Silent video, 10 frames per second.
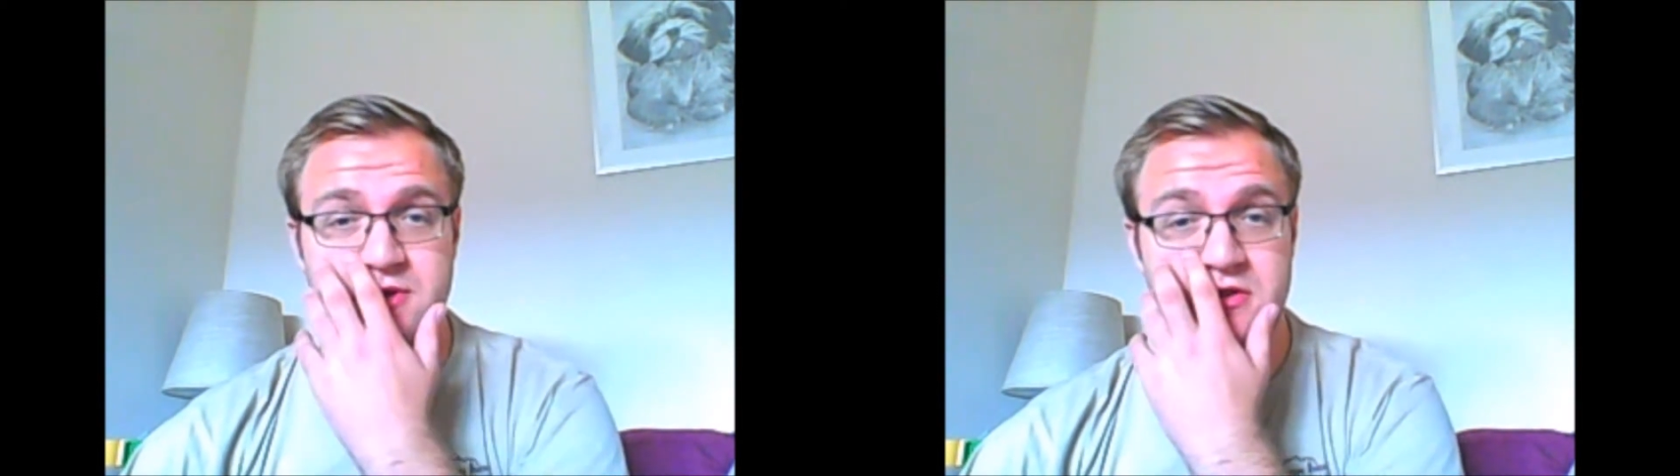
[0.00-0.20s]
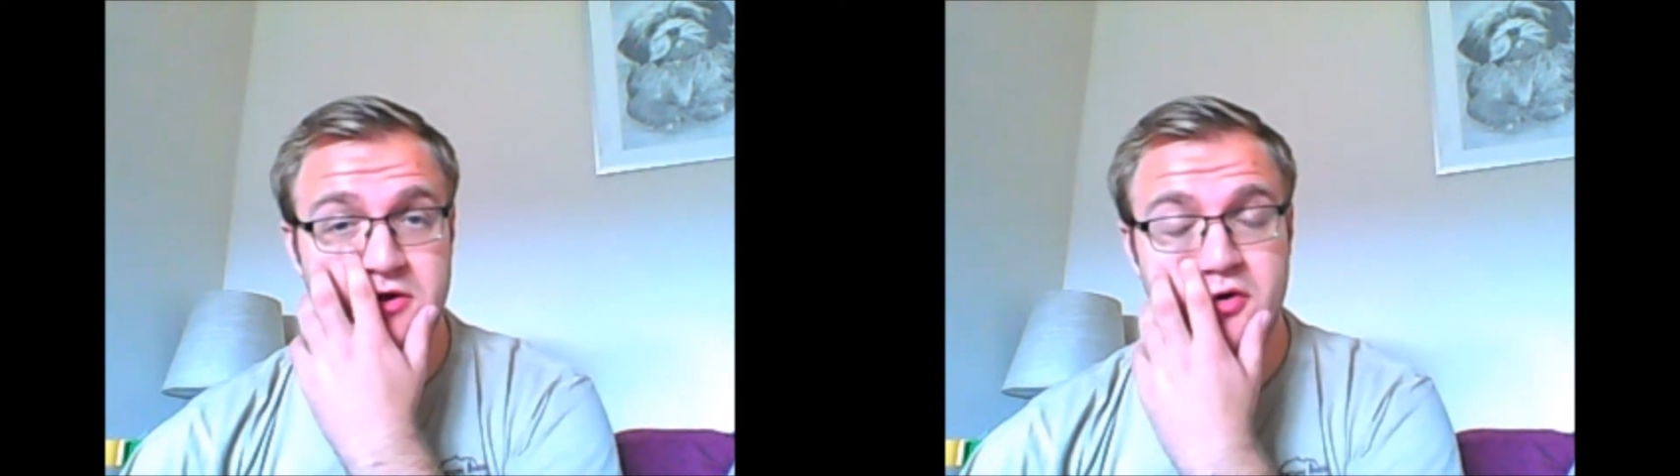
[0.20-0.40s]

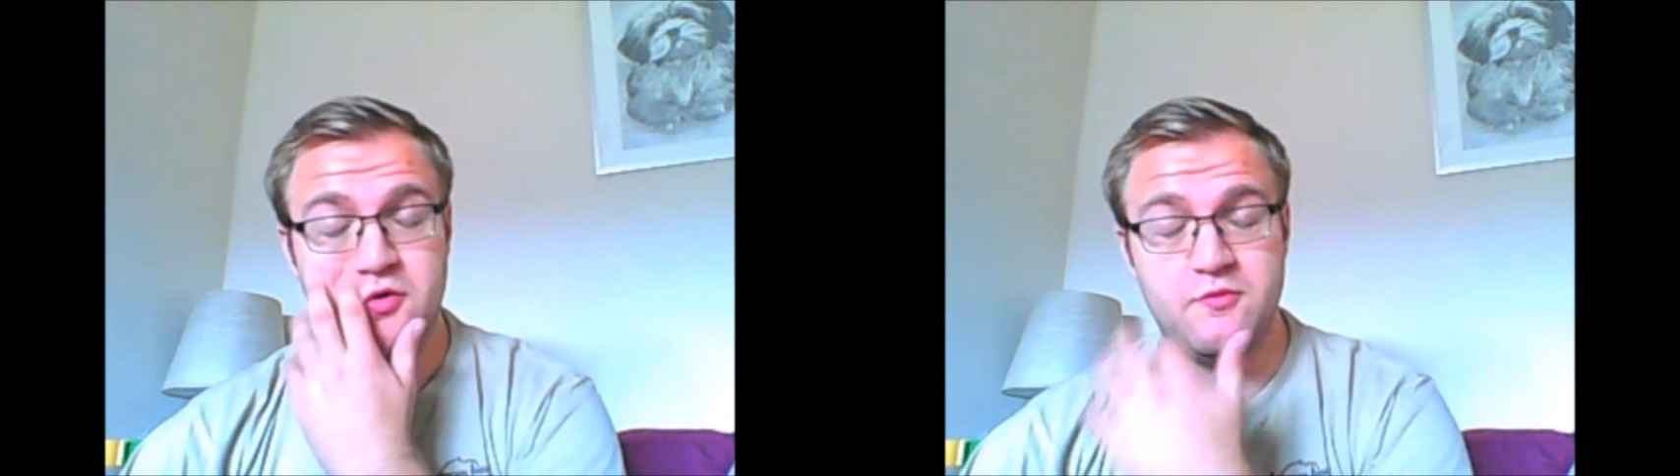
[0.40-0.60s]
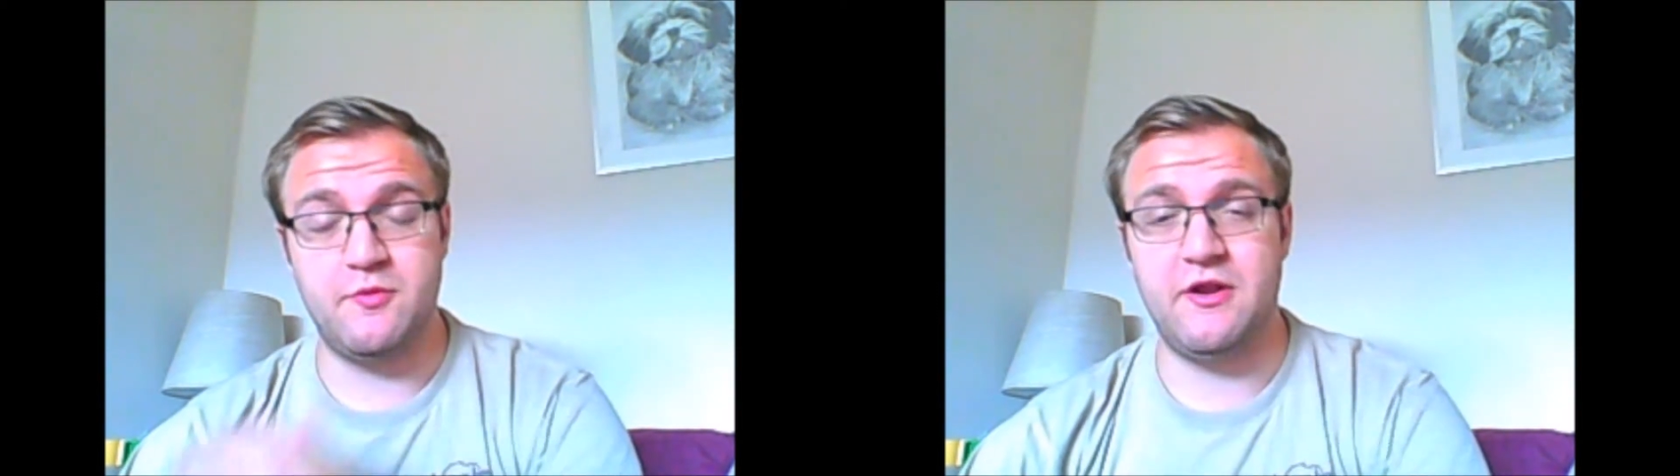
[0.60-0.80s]

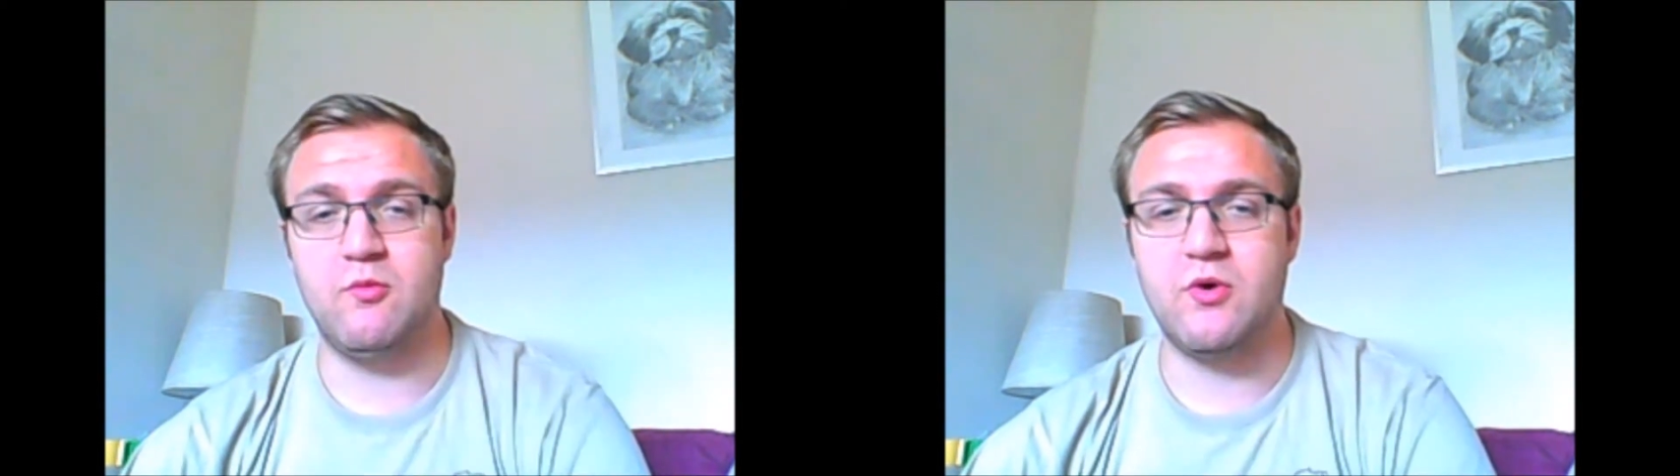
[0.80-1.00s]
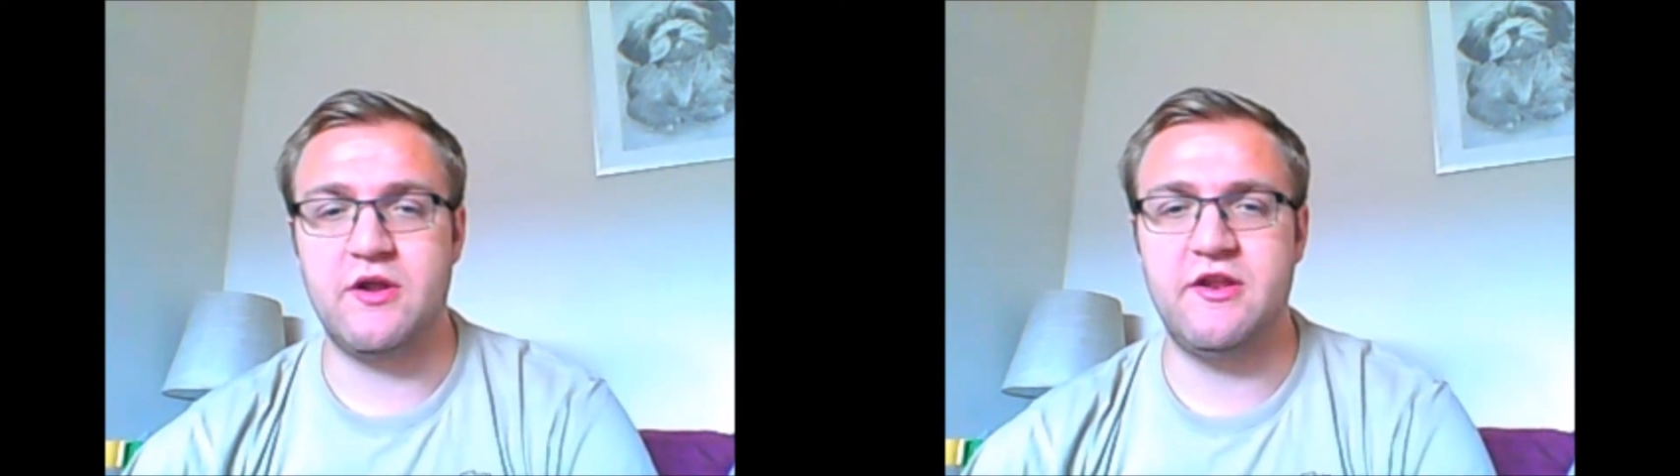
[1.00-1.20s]
know,
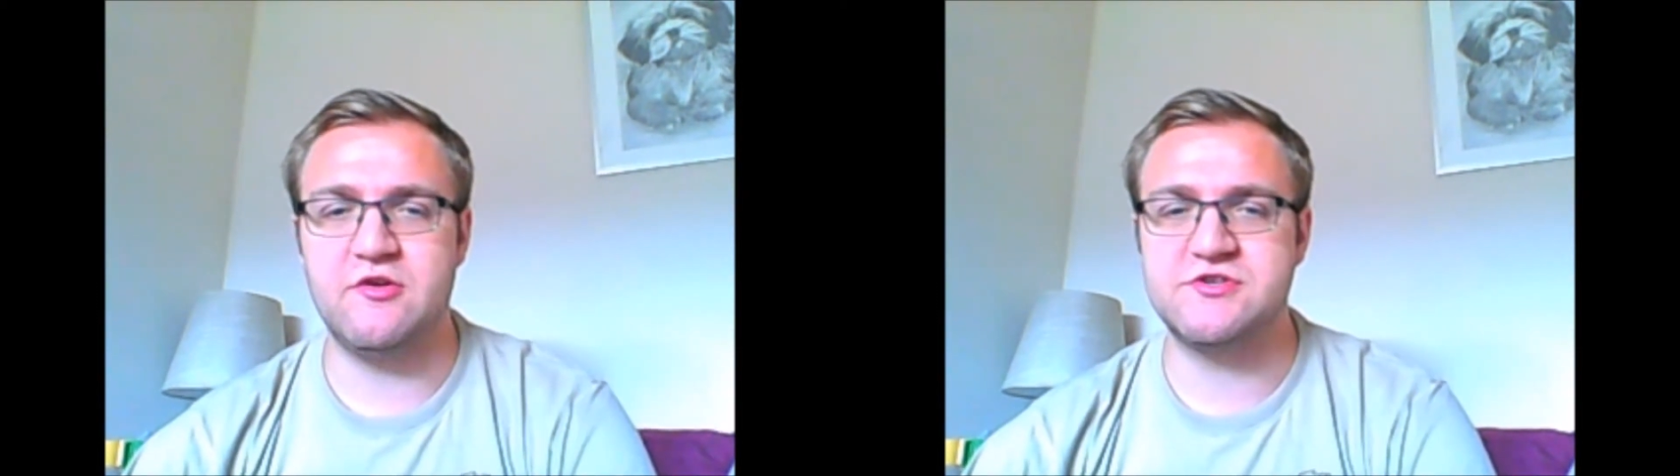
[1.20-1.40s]
winning 1-0.